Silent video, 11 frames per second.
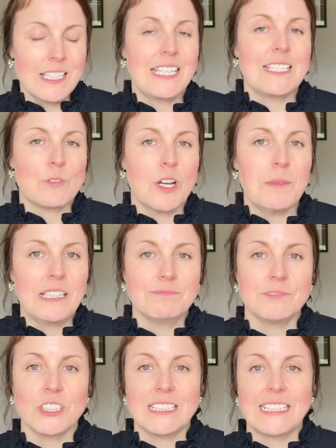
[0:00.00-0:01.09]
Here's what I mean,
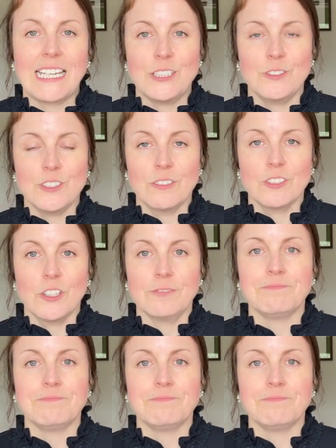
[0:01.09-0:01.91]
just in case you don't know.